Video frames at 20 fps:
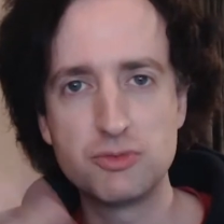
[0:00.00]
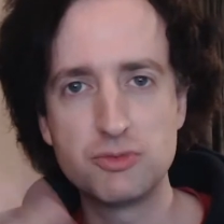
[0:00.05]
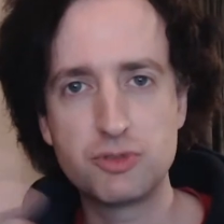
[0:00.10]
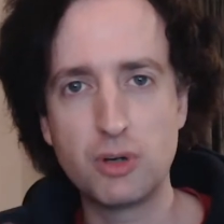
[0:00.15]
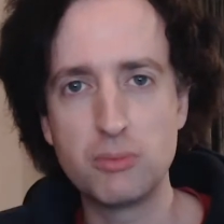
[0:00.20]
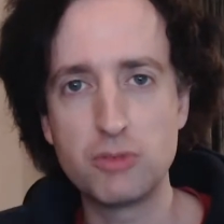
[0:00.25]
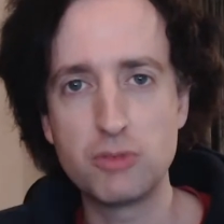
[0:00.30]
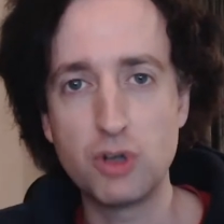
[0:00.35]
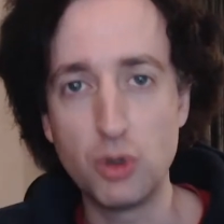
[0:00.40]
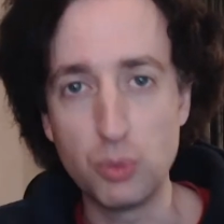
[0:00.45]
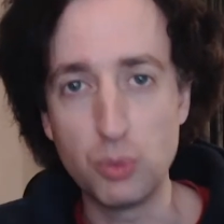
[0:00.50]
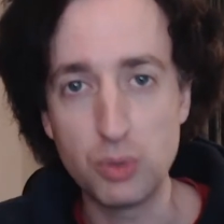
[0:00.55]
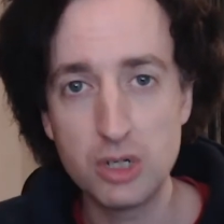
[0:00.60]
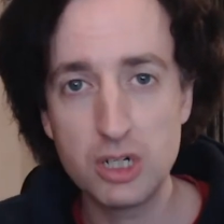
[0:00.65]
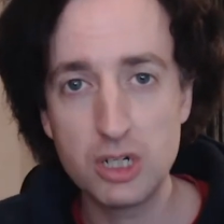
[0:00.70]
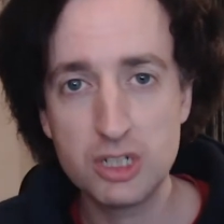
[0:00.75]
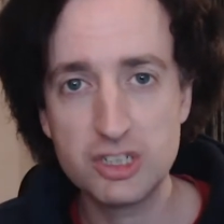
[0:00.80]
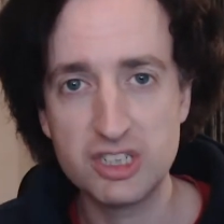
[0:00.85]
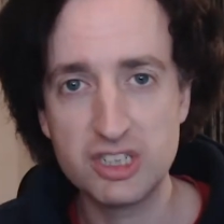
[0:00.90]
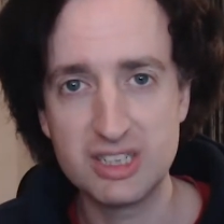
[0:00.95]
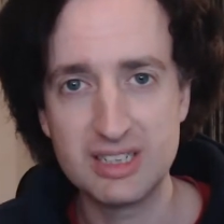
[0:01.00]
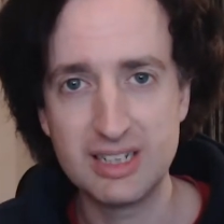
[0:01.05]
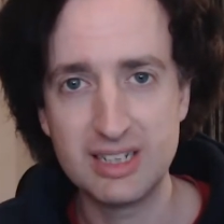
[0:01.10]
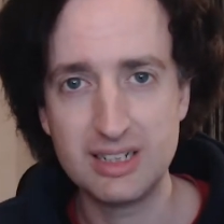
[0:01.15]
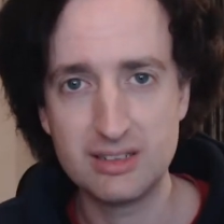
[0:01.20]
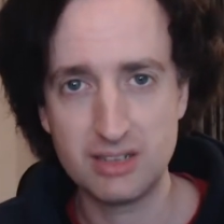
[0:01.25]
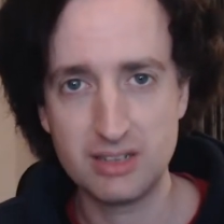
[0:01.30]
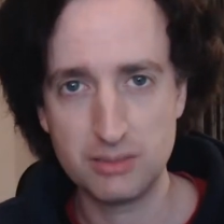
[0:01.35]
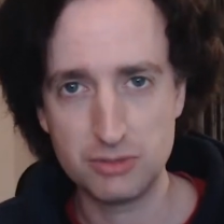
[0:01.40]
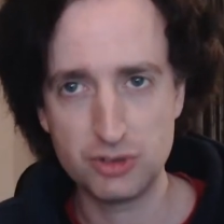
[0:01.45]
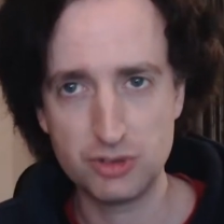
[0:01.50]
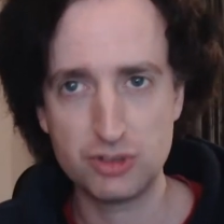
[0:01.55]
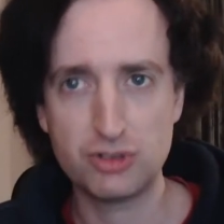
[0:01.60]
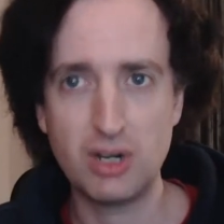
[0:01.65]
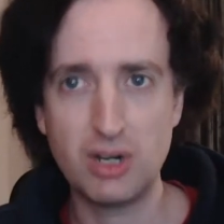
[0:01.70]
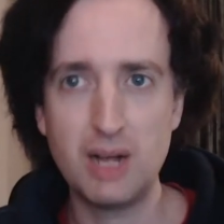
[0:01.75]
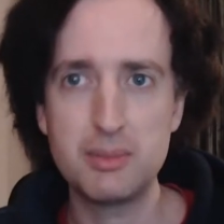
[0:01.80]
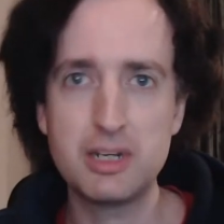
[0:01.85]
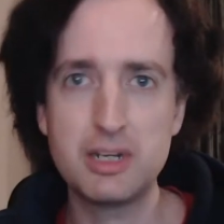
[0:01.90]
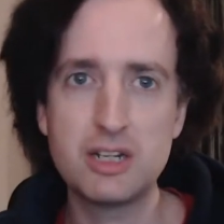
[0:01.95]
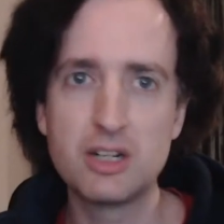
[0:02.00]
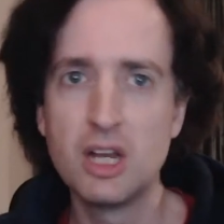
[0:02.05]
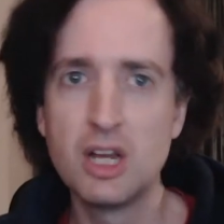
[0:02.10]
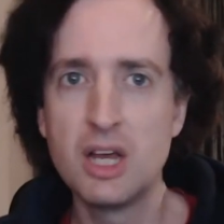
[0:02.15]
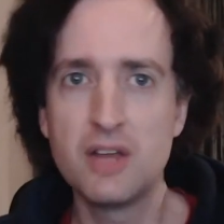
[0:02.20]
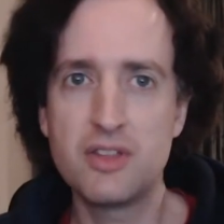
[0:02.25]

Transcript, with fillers: from coercion as I'm describing it,